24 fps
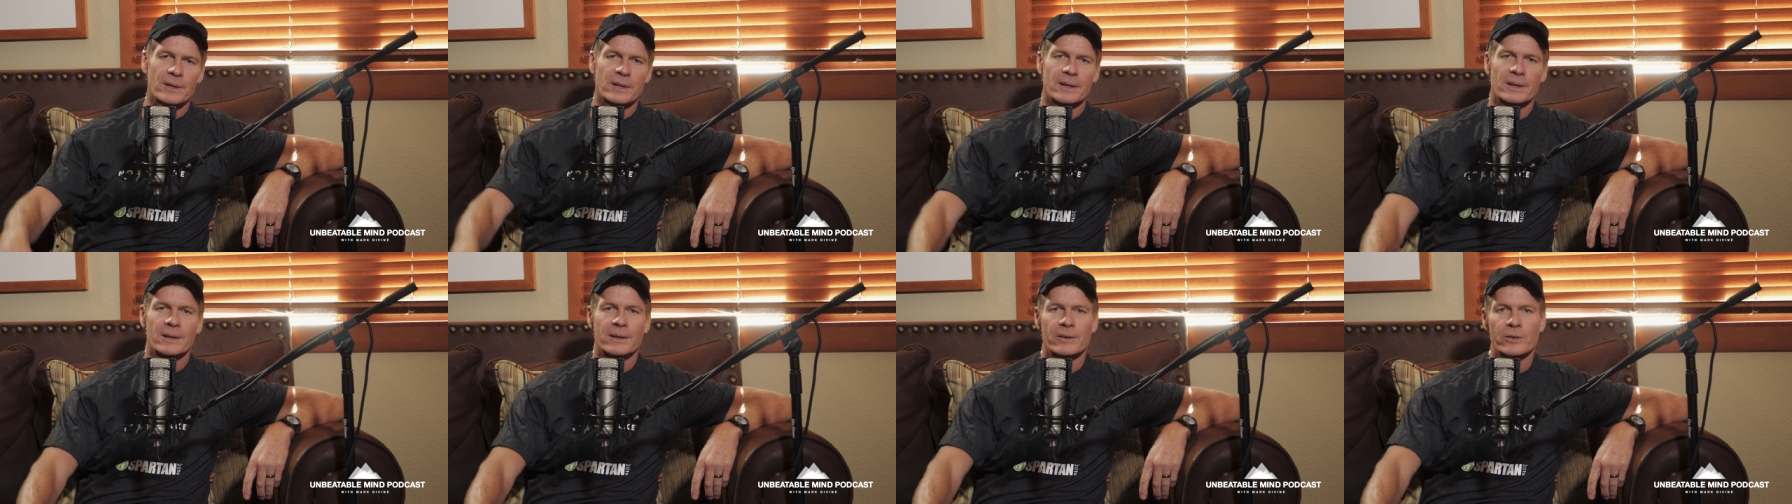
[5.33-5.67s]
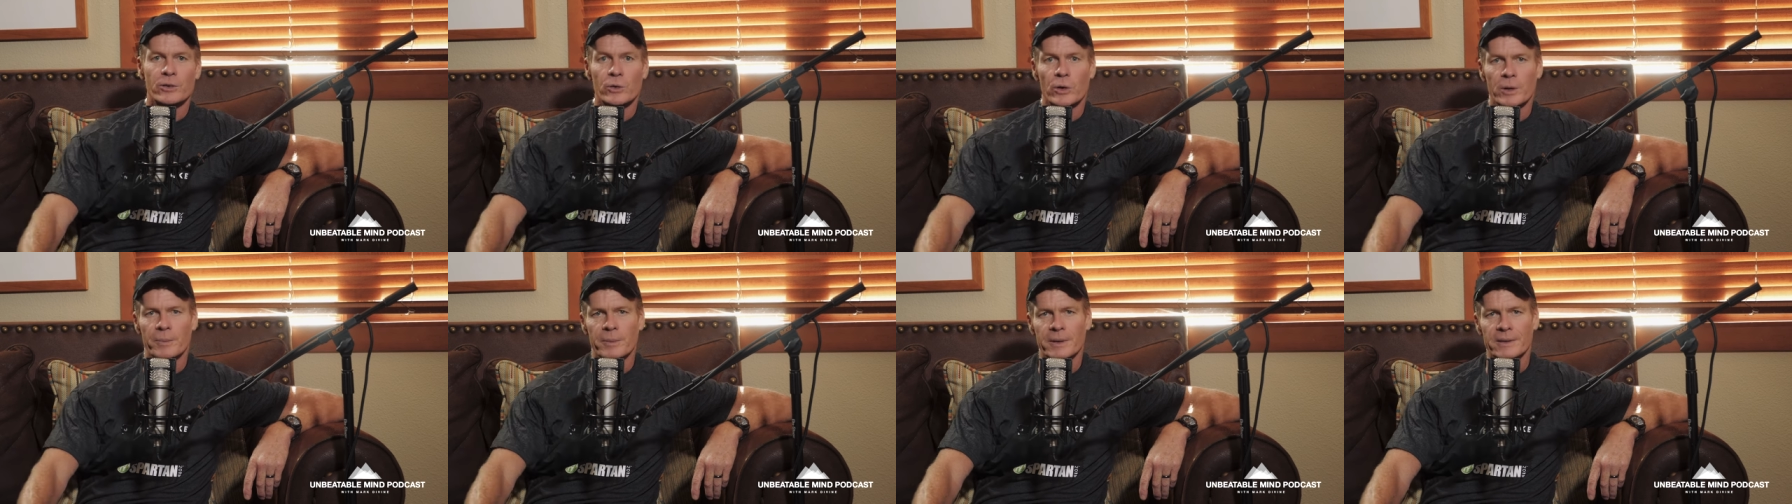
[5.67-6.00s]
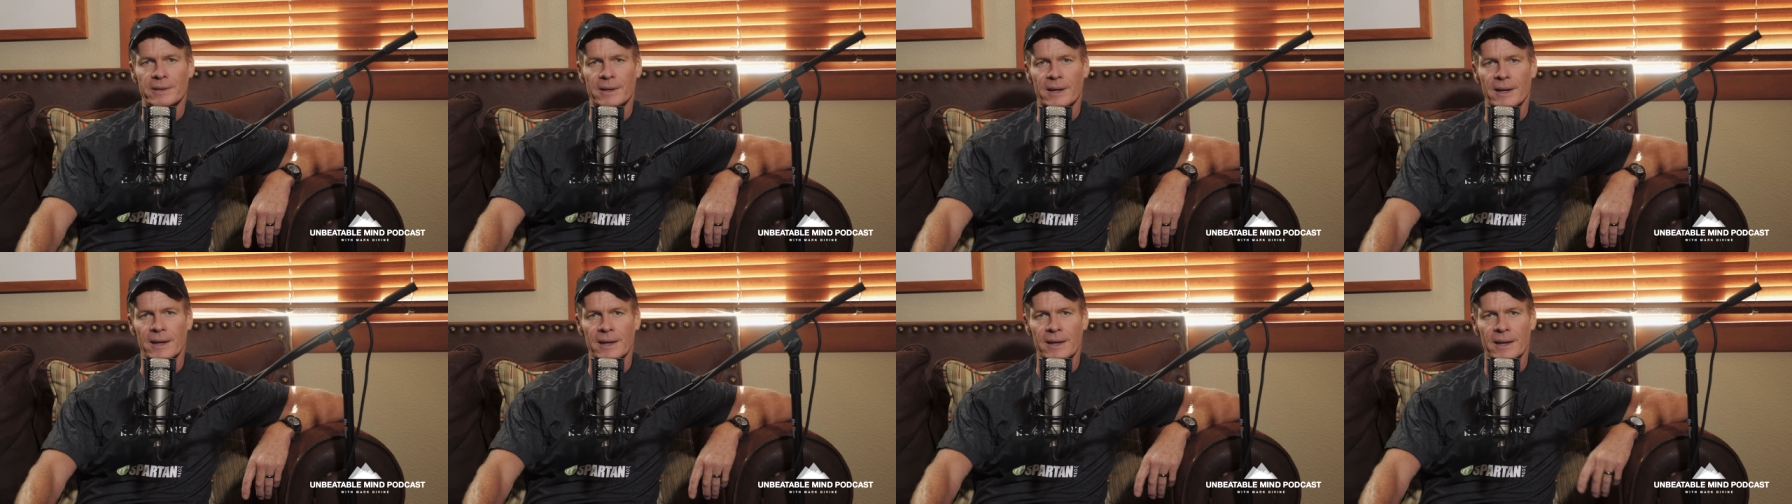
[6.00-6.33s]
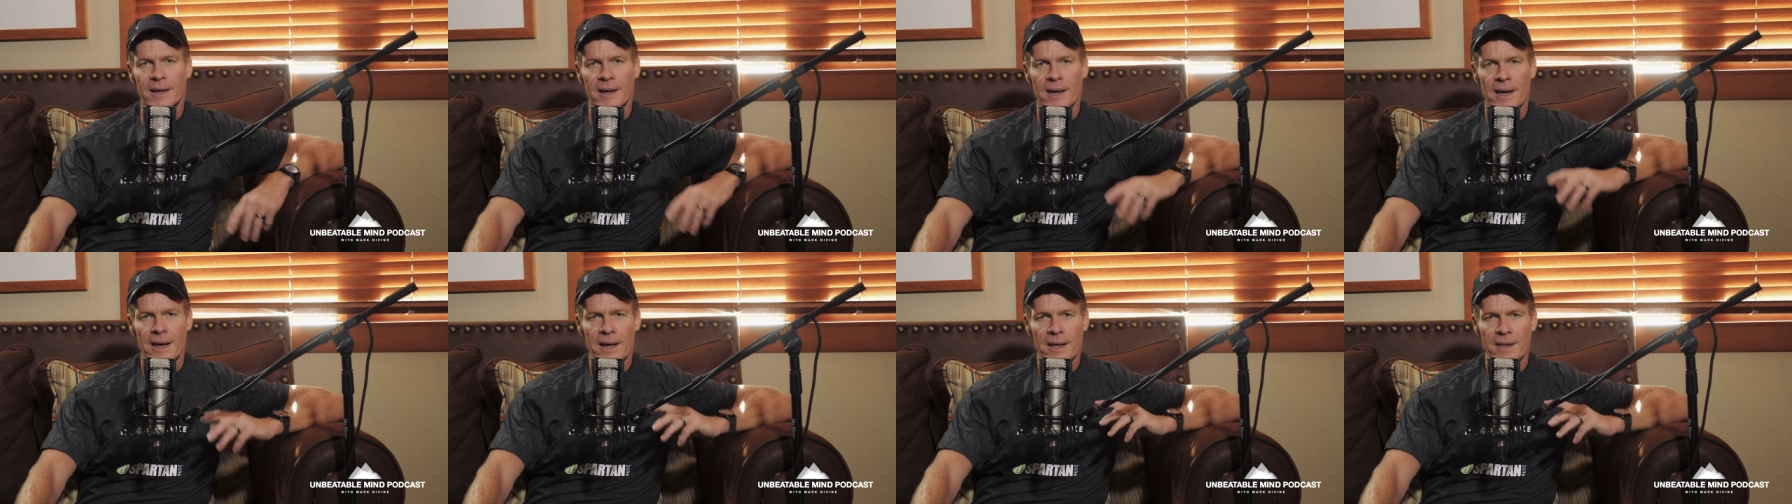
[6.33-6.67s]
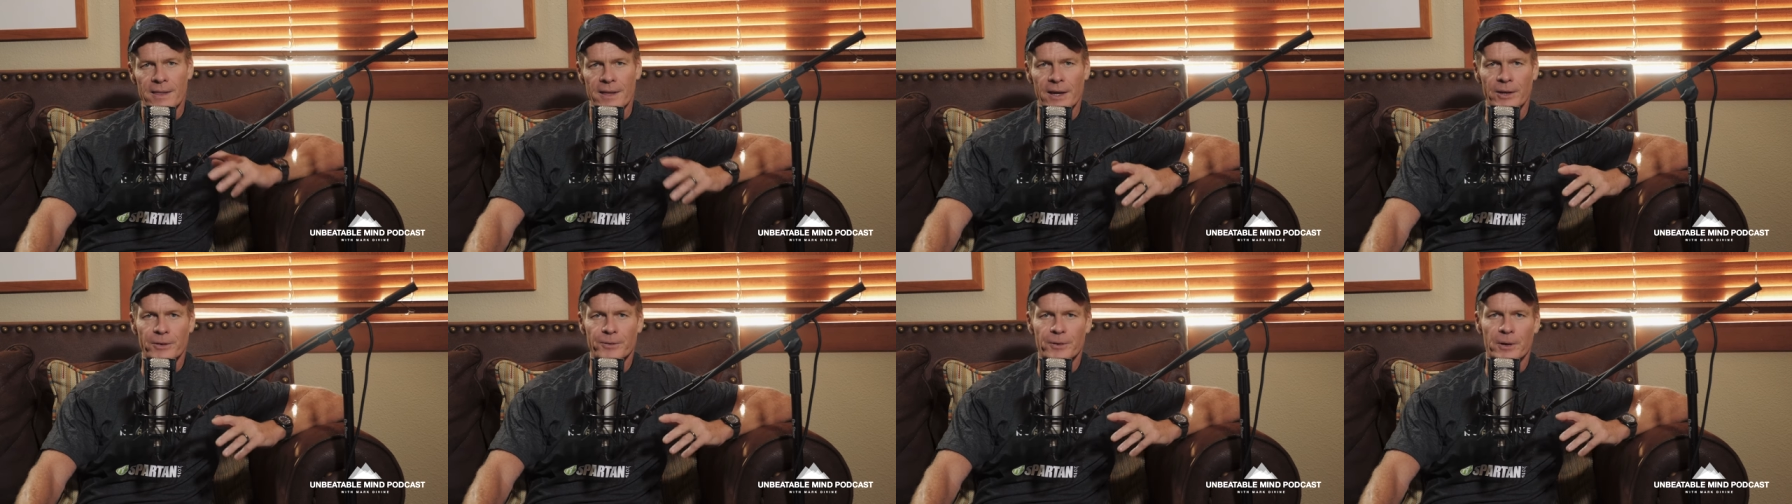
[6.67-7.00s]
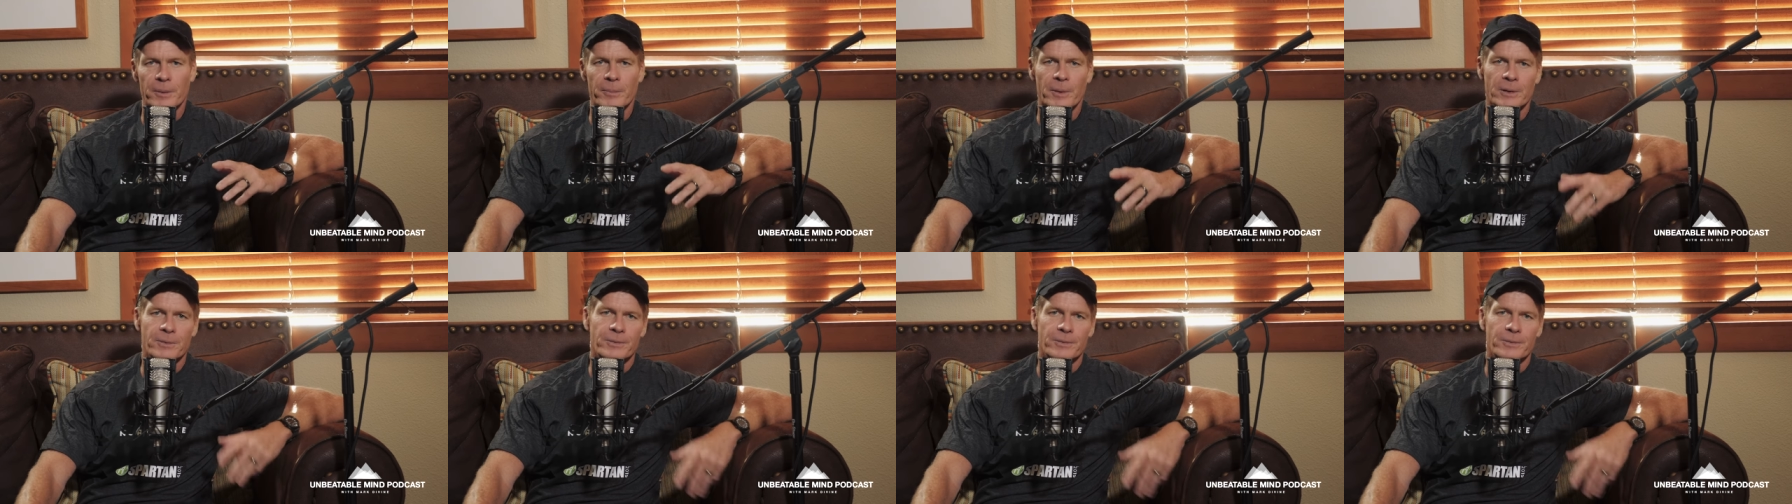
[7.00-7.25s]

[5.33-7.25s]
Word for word: that you're here joining me today. Thanks very much